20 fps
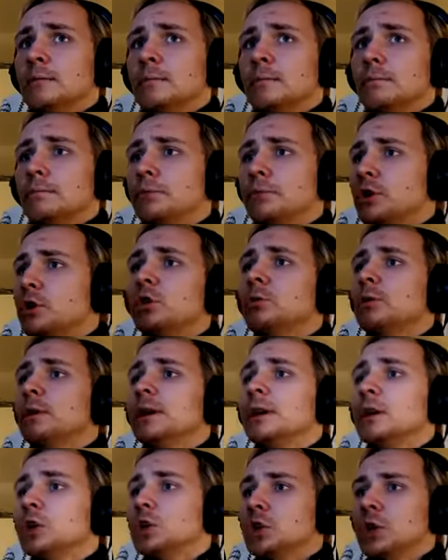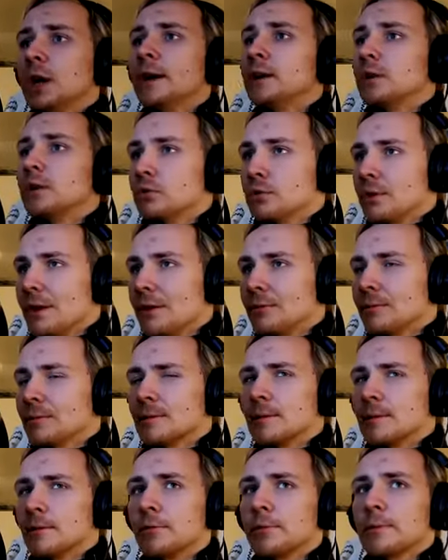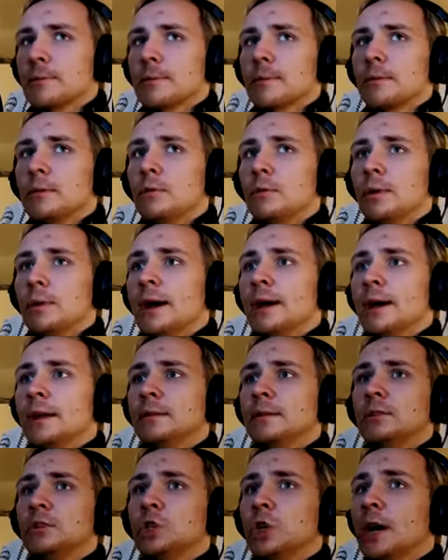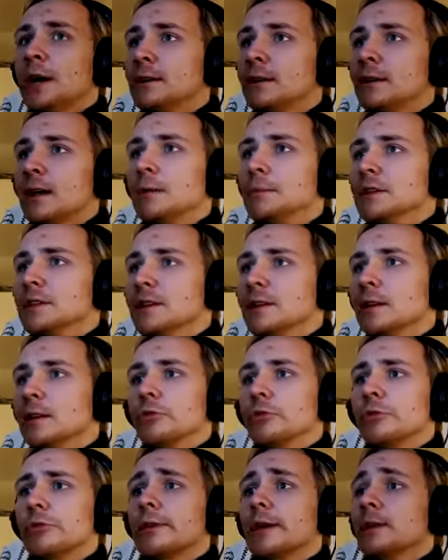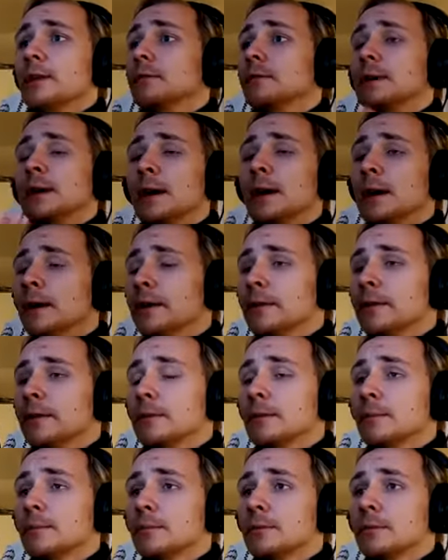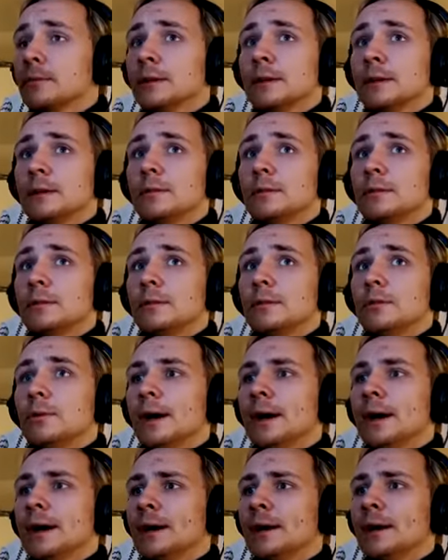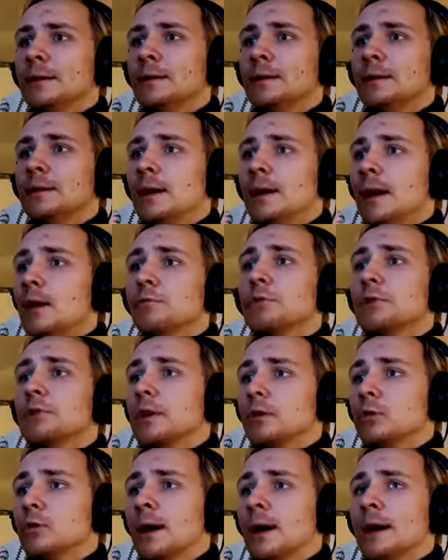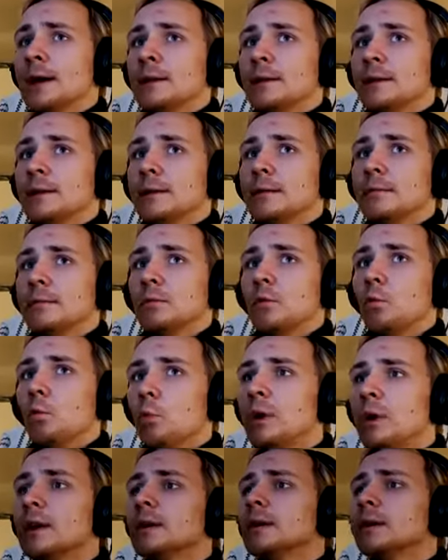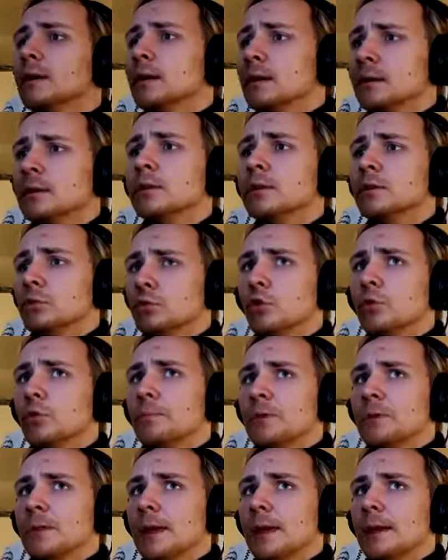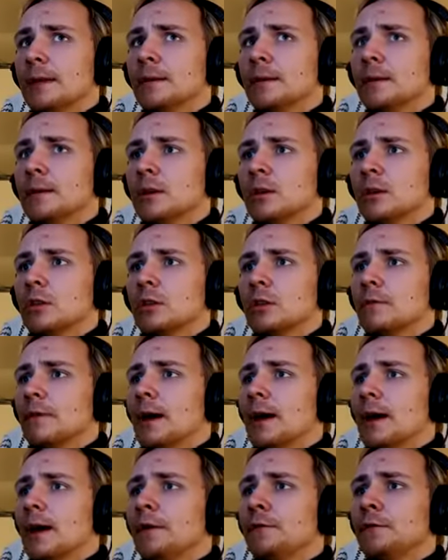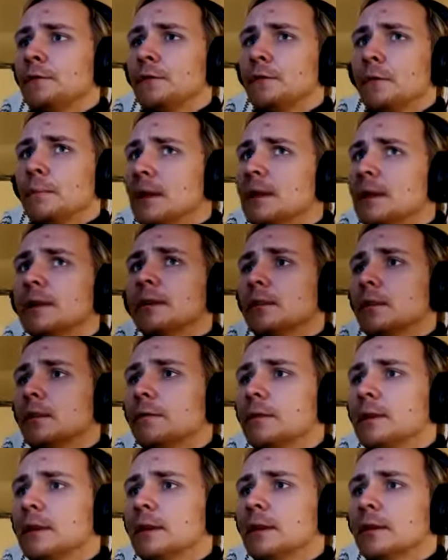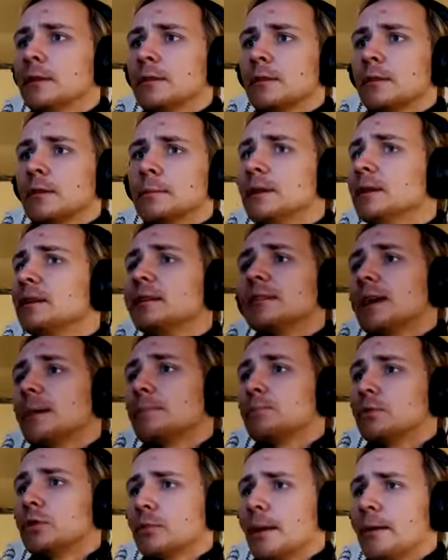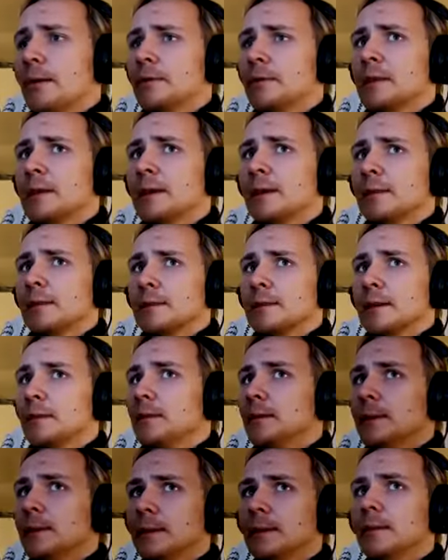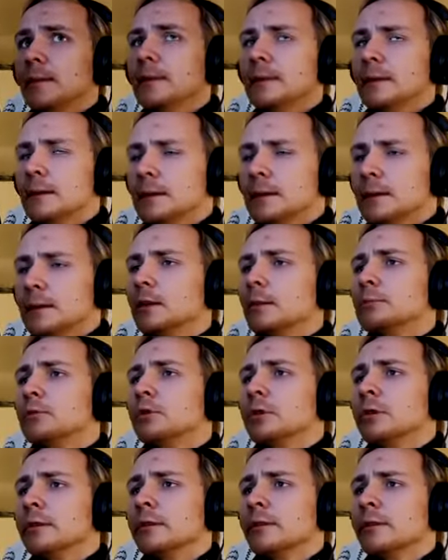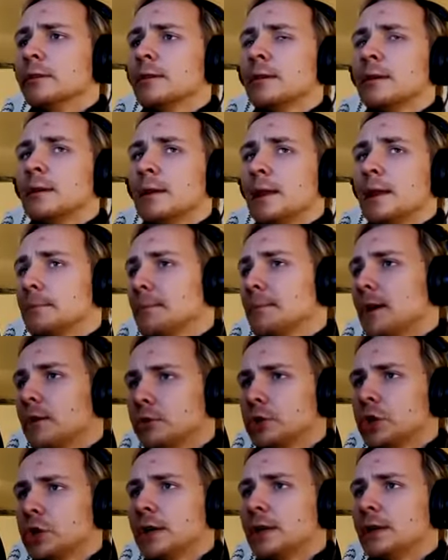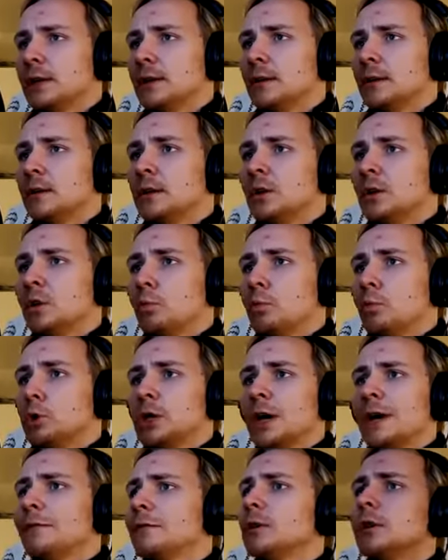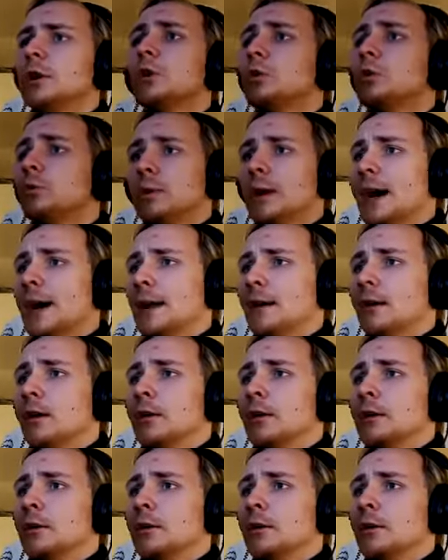peculiar giant ground sloths, you had giant armadillos the size of cars, right? You had everything. You had weird groups that survived for millions of years, completely separate from everything else, like the litopterns, like Macrochania, which have no analogs